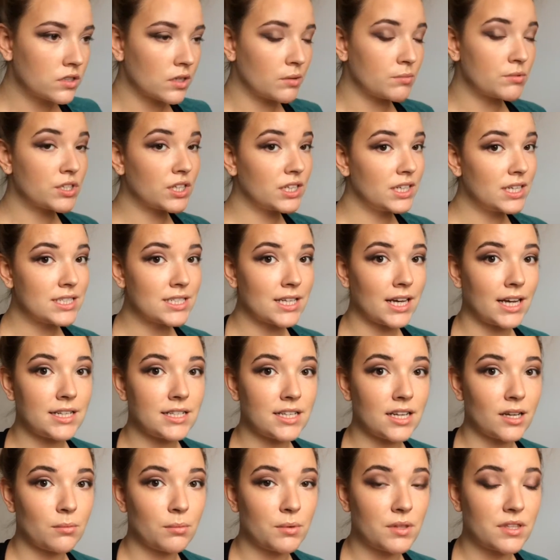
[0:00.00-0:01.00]
So I'm just going to
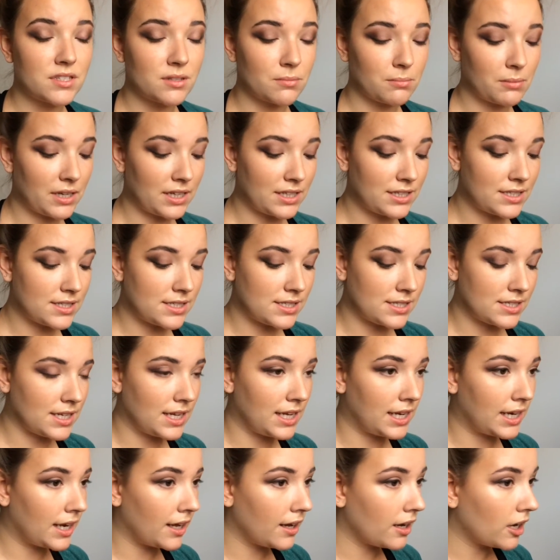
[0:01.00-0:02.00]
tidy it up with some
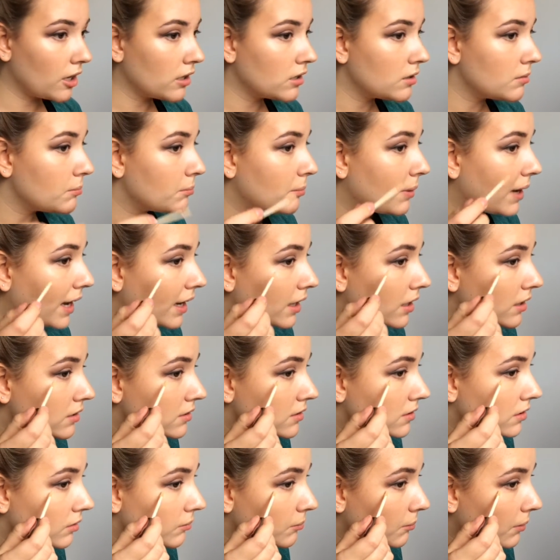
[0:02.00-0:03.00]
concealer, going back
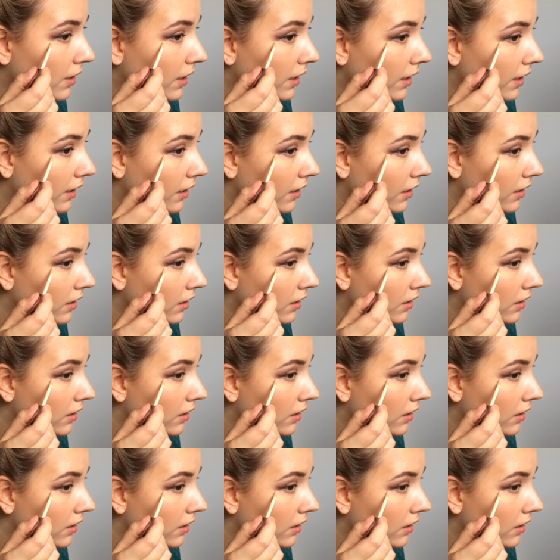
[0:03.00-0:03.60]
to my